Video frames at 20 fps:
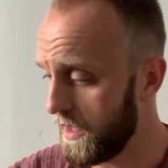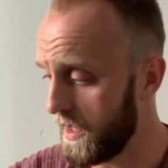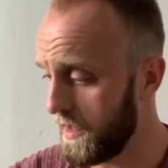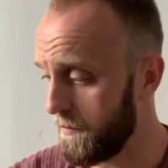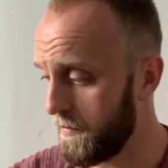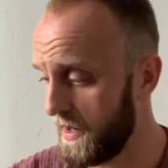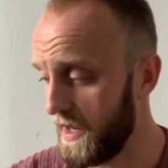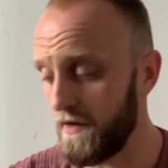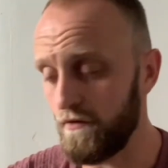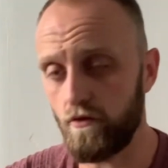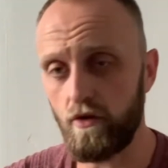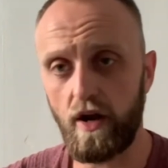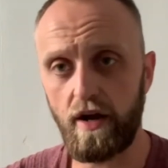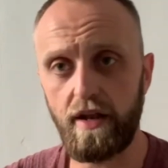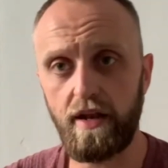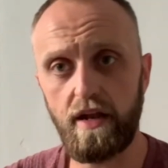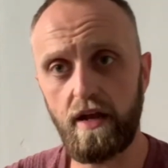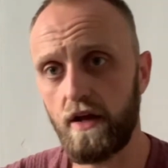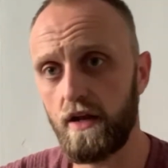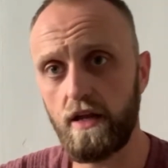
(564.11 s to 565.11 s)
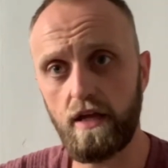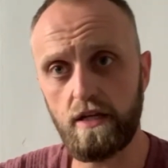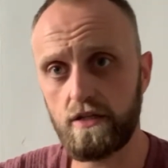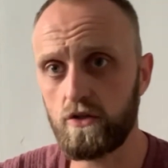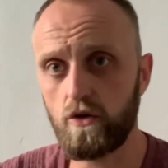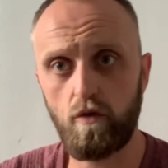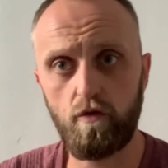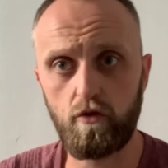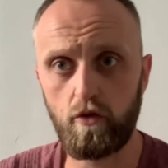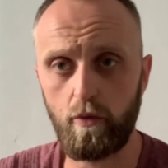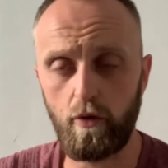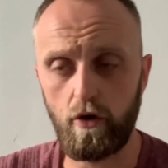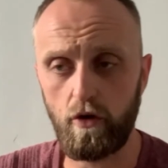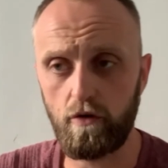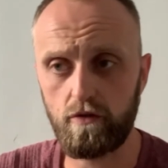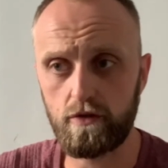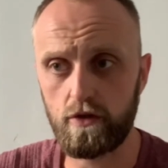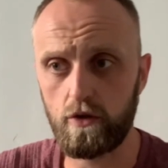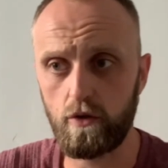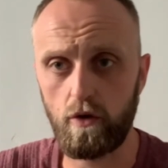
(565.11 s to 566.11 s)
But I have ran in it, and it's comfortable
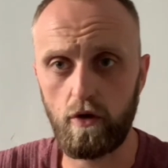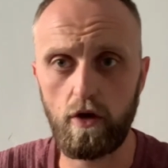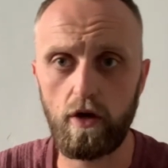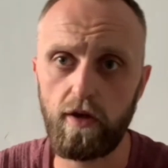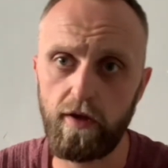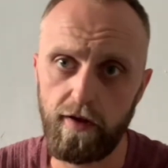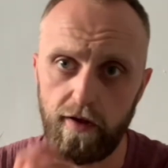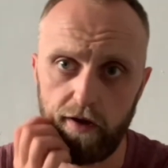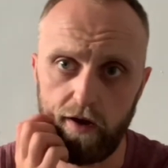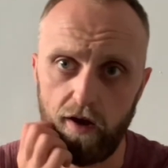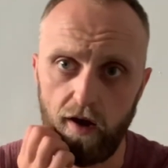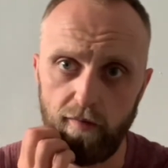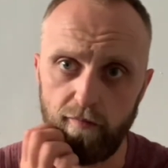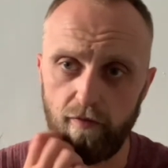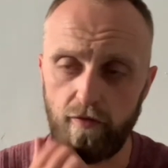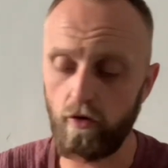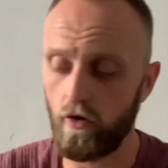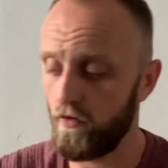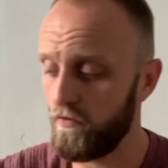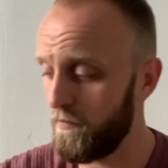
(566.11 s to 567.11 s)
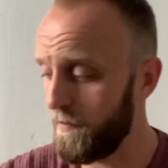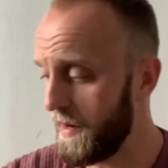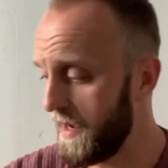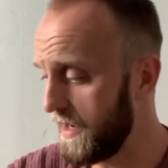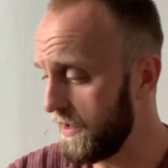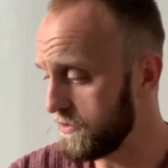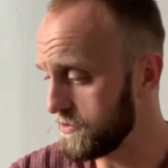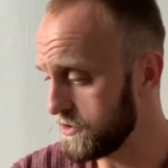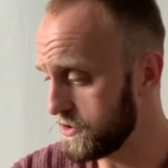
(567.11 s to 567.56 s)
enough to do a handful of miles,